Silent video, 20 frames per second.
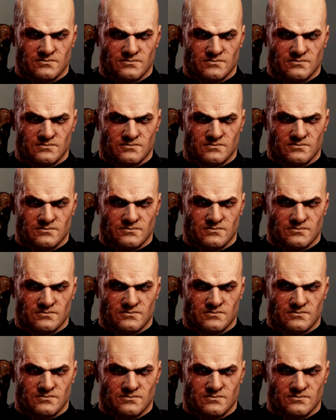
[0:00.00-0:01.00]
Our main
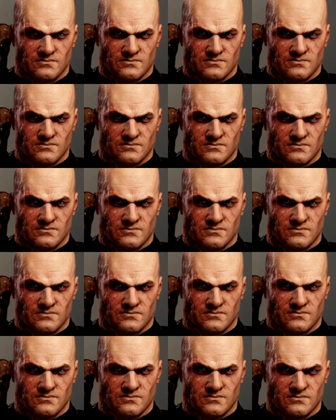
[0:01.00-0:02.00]
villain here is
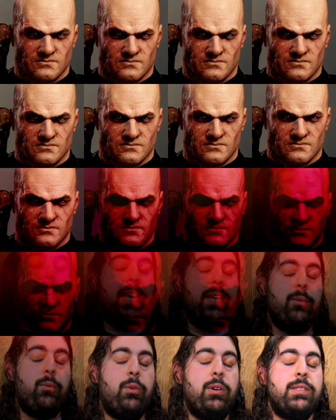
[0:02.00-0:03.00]
legit threatening
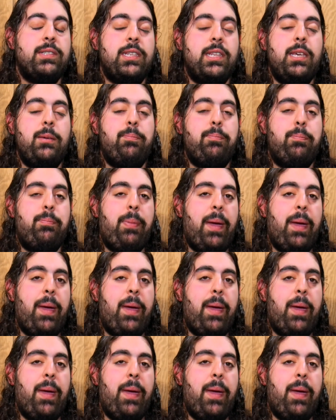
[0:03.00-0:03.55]
and was the